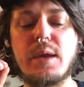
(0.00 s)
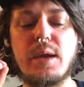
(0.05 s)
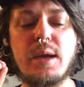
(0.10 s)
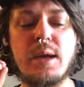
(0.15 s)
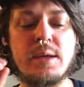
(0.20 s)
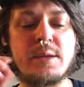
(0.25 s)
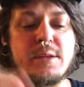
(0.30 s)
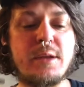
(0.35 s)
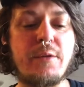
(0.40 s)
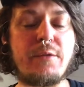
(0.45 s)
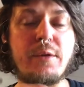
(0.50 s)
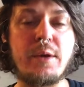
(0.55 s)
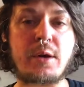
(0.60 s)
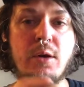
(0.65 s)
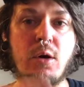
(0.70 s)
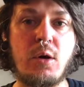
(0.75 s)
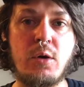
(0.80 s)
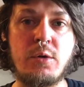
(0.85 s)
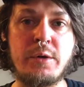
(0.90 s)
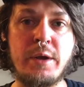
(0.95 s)
It's definitely
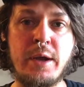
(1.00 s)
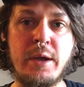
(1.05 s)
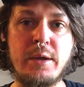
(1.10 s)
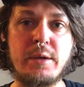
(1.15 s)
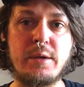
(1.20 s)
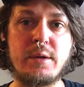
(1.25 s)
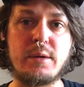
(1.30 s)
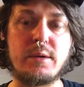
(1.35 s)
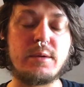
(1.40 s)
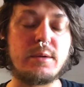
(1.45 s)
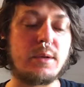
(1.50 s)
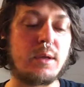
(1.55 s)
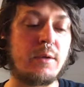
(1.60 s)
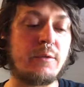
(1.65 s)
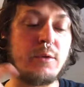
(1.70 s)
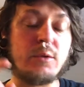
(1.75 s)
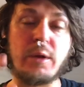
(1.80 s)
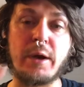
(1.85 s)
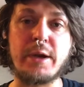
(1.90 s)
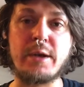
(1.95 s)
an all day. If
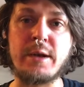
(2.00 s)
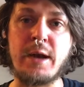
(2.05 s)
you like